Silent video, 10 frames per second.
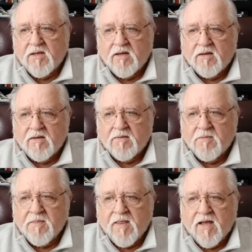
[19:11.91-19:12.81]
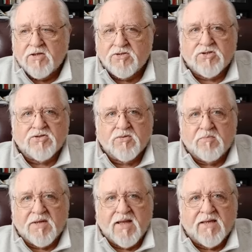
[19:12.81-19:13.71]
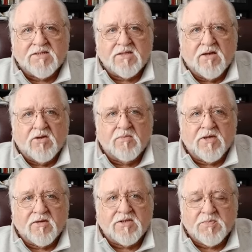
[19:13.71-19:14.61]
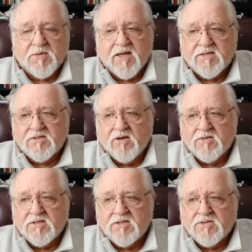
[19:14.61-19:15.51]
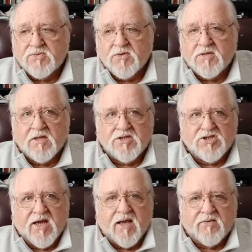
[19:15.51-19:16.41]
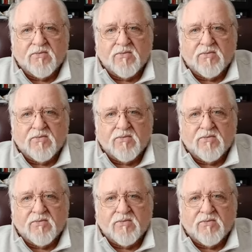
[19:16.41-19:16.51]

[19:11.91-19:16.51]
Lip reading: I use the term plain song because plain song deals with chant,